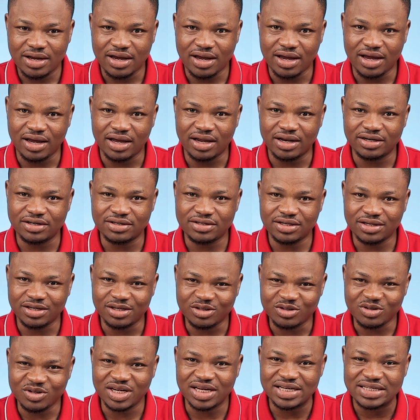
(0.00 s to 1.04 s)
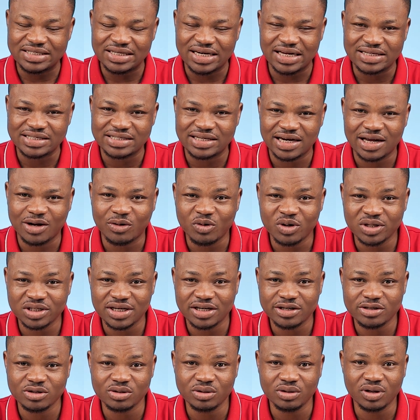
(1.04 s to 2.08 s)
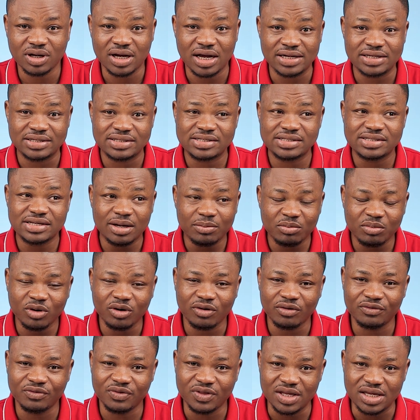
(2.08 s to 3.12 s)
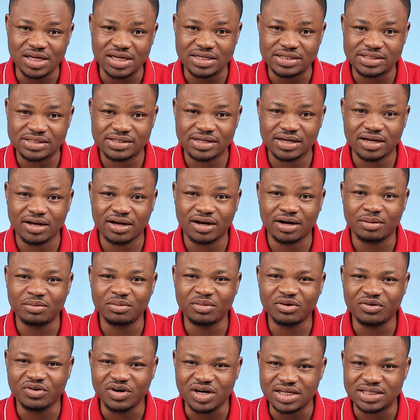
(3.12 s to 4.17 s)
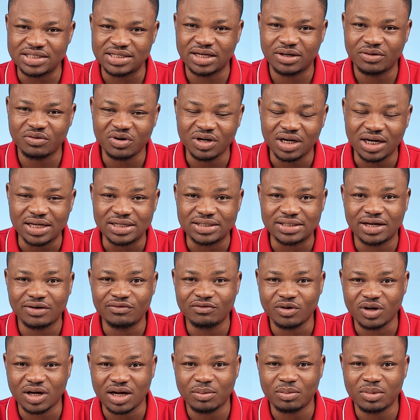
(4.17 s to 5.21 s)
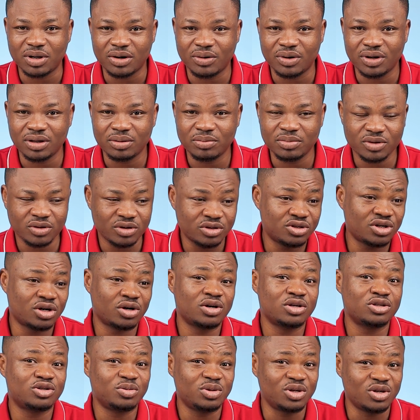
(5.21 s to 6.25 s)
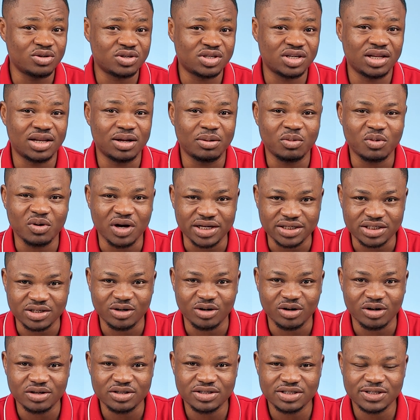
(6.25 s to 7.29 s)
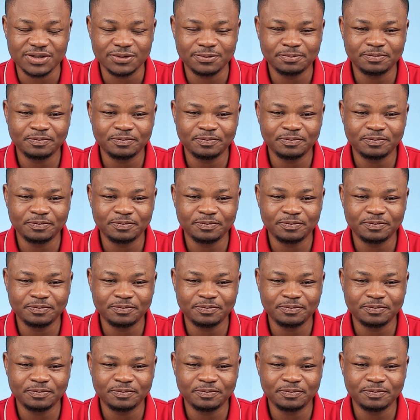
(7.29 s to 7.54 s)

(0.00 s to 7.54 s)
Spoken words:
And in today's lesson, I want us to look at some of these greeting-related vocabulary because you're going to be using them quite a lot.